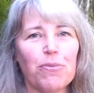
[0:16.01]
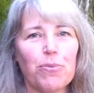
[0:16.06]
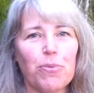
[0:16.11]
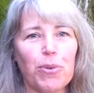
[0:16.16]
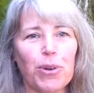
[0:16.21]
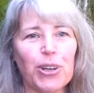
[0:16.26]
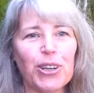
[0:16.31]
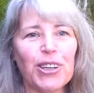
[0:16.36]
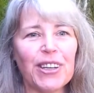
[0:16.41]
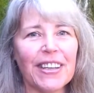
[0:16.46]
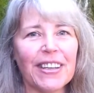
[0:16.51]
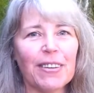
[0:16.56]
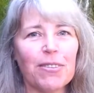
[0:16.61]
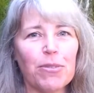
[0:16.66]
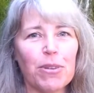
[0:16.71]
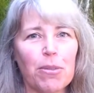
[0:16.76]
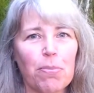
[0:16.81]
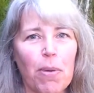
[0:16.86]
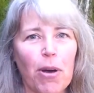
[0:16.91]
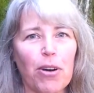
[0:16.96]
work
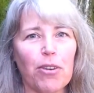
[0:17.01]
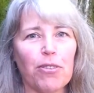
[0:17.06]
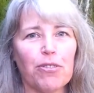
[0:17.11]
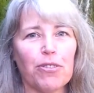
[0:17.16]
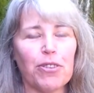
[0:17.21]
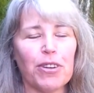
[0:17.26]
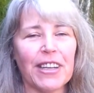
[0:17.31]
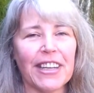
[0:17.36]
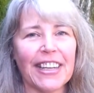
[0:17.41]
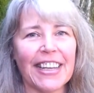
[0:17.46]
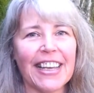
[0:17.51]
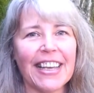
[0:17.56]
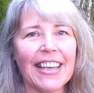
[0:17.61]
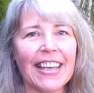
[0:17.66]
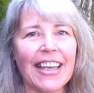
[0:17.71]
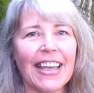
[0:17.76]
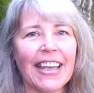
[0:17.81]
with Paul Farini